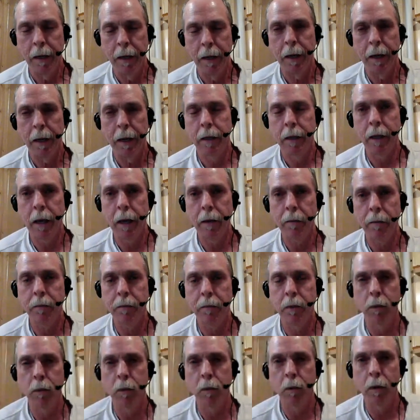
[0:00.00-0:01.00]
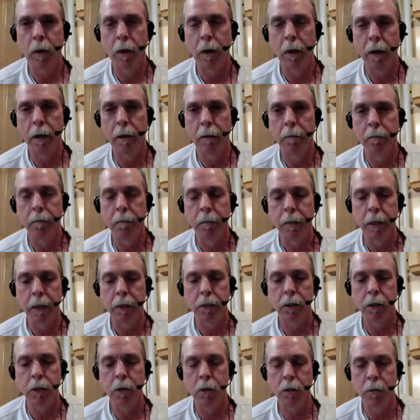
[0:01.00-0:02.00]
You'll have to um,
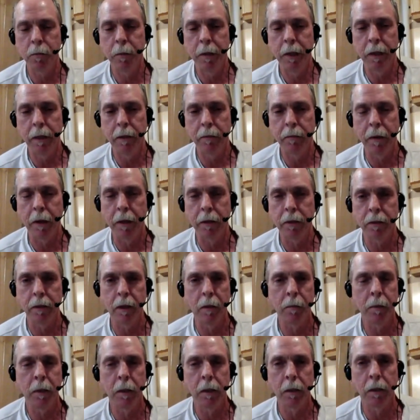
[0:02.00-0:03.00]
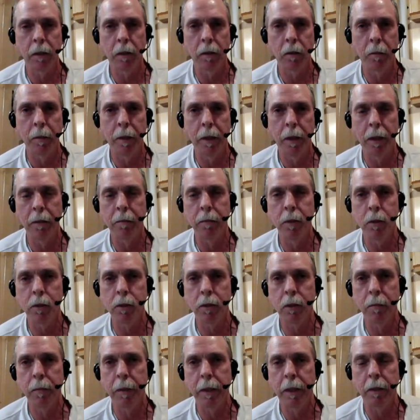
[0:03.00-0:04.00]
excuse me if I stumble a little bit. I'm
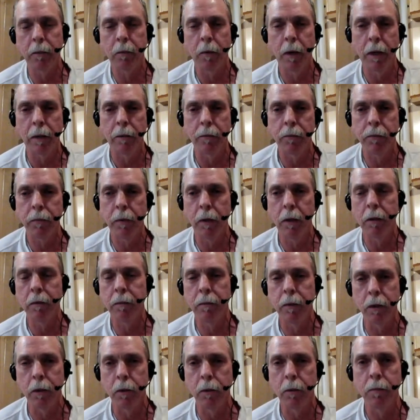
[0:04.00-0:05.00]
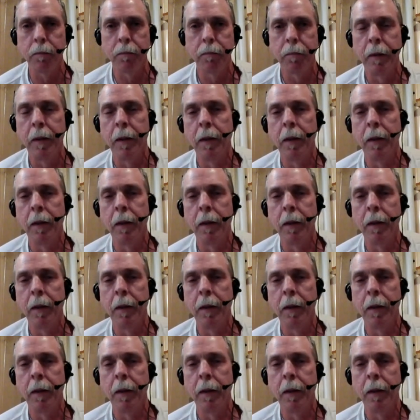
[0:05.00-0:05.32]
used to being right in front of you.